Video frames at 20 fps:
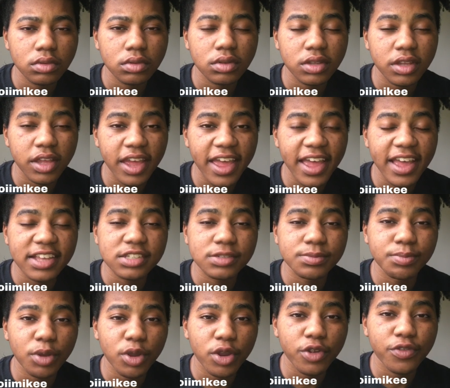The
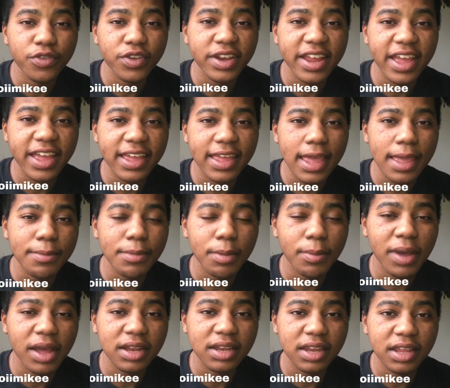ex-boyfriend that came in
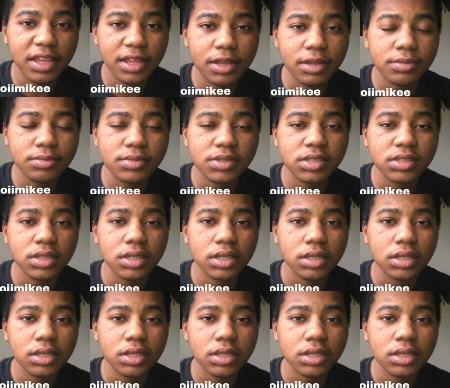my DMs,